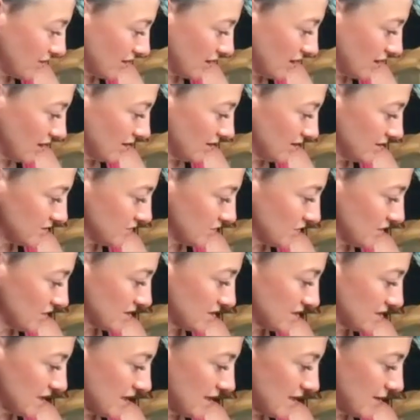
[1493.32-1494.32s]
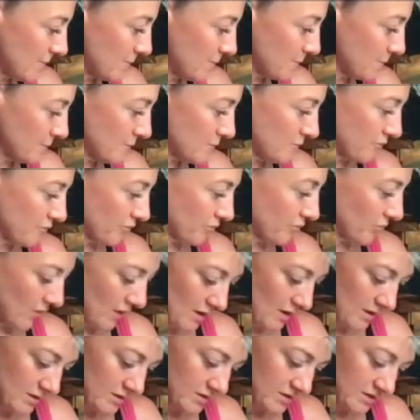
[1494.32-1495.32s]
different colors for the sea.
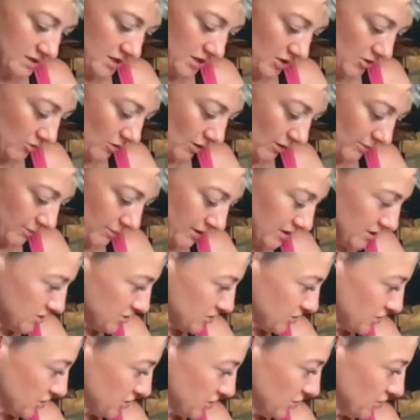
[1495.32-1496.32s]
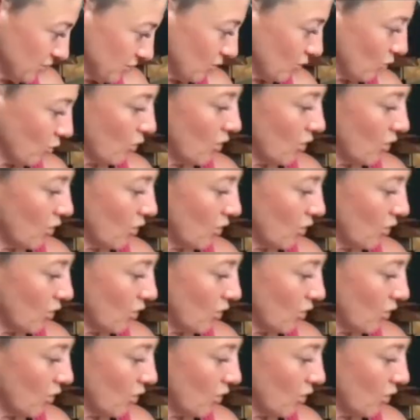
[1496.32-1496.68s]
So I'm going to do